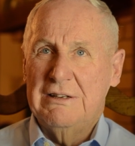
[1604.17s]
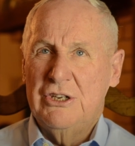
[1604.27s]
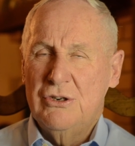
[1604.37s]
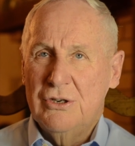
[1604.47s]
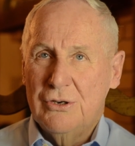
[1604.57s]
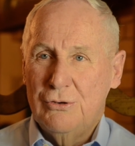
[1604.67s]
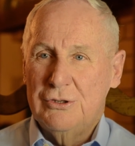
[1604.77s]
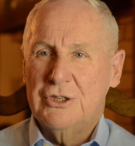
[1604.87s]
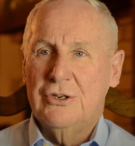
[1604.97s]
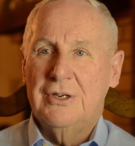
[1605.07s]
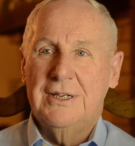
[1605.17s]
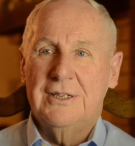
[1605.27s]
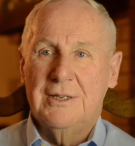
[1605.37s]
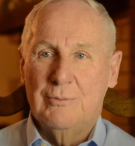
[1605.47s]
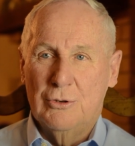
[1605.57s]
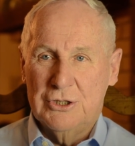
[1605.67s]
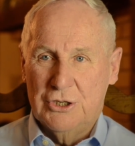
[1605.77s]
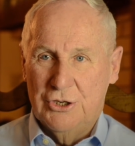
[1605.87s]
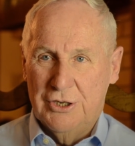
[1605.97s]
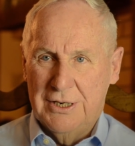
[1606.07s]
who's going to get the
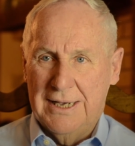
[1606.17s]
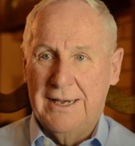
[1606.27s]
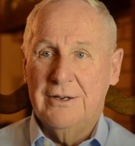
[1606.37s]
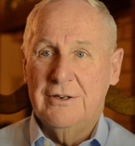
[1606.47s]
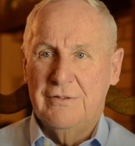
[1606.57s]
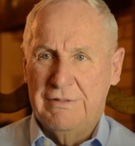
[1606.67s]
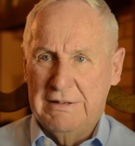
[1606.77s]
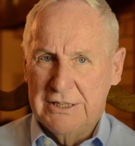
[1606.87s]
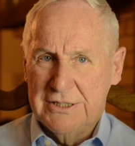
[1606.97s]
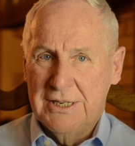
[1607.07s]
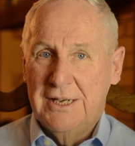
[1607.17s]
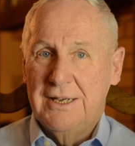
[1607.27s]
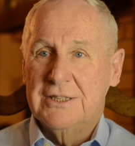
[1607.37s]
most good out of this